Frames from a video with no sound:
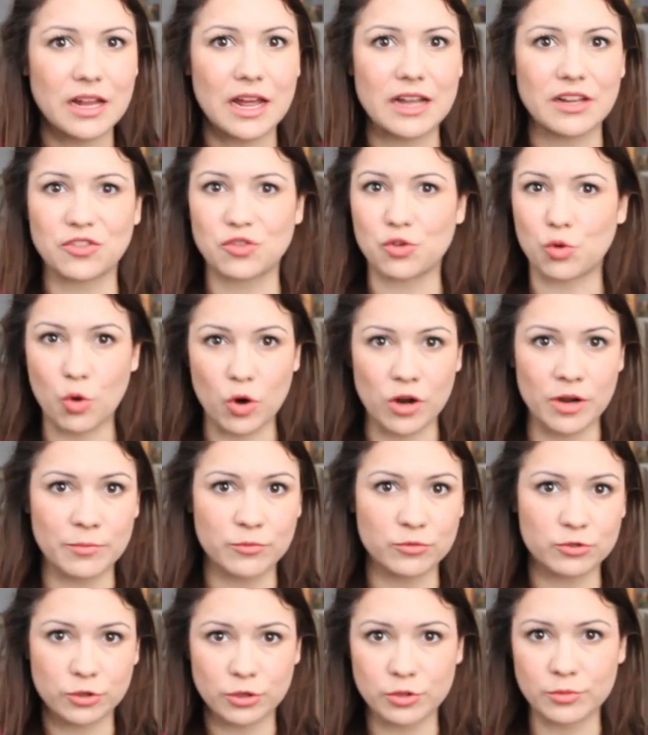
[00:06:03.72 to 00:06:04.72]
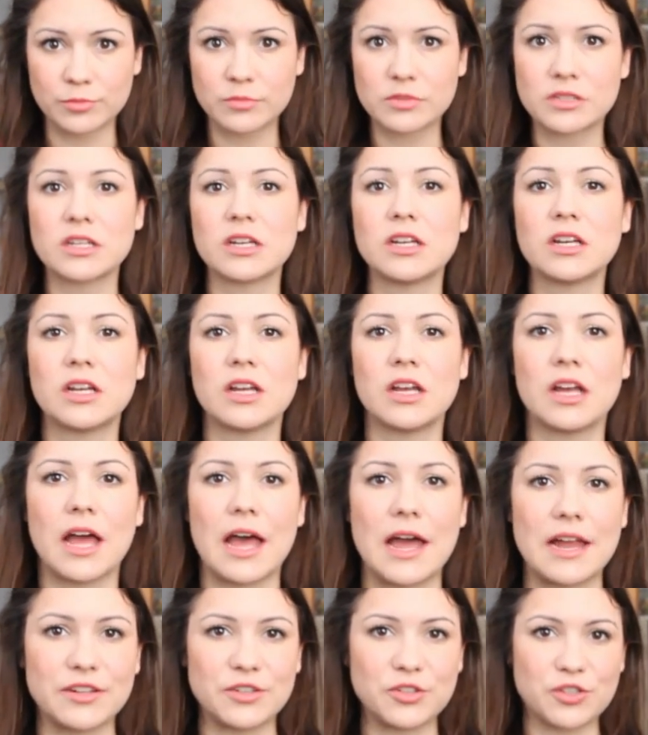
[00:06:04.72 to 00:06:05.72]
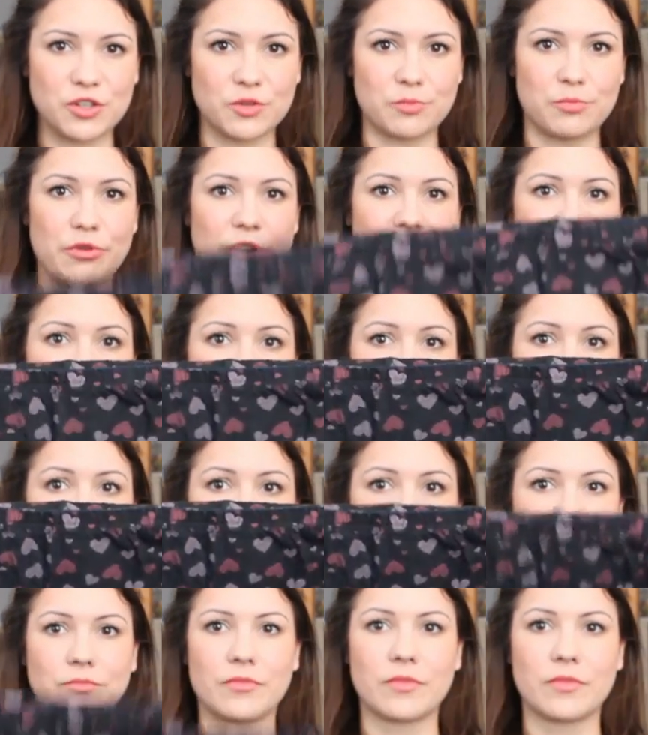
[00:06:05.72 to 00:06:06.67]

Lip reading: like dorm rooms, and you should bring